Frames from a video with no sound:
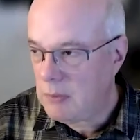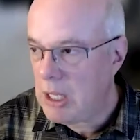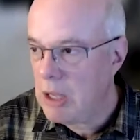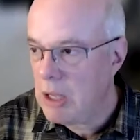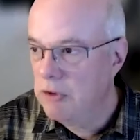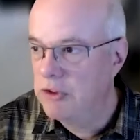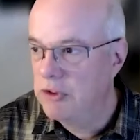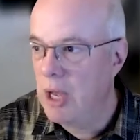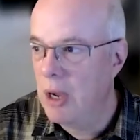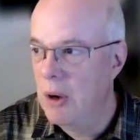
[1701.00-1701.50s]

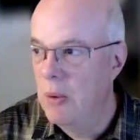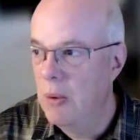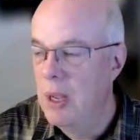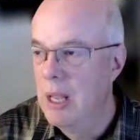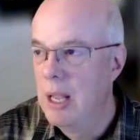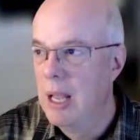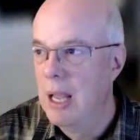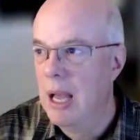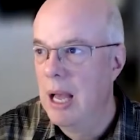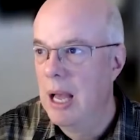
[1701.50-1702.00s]
So
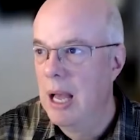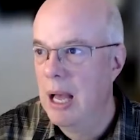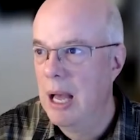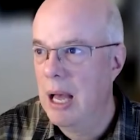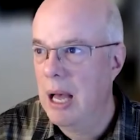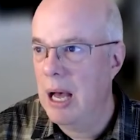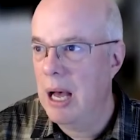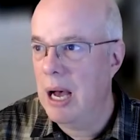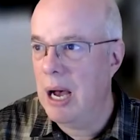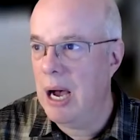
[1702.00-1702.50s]

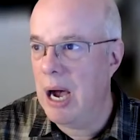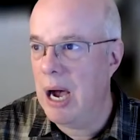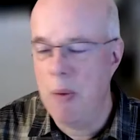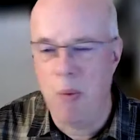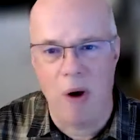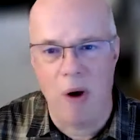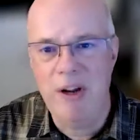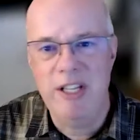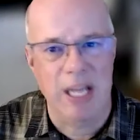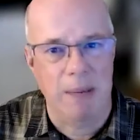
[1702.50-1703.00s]
I
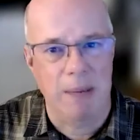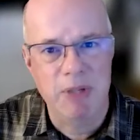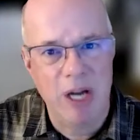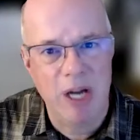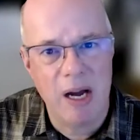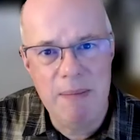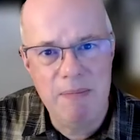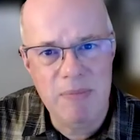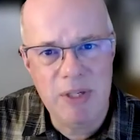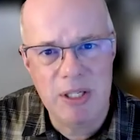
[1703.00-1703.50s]
worry
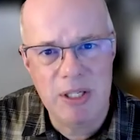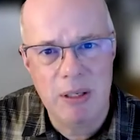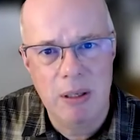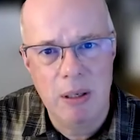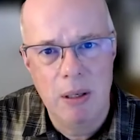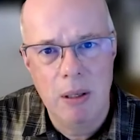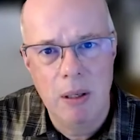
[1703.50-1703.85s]
sometimes